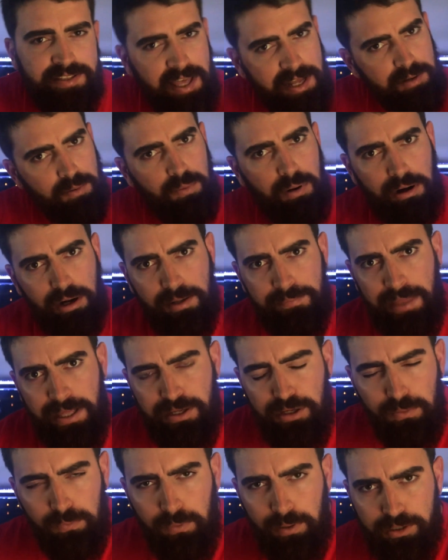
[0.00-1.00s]
that aquarium that
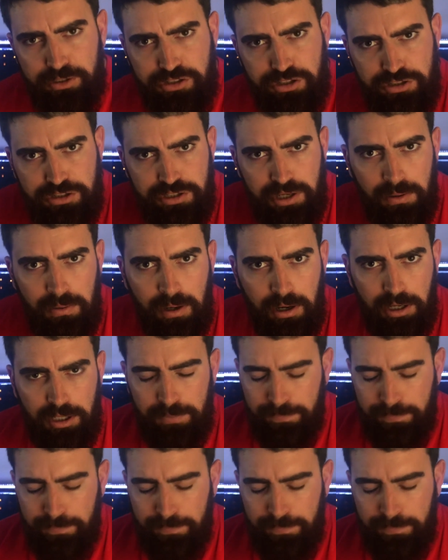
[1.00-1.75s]
you worked so hard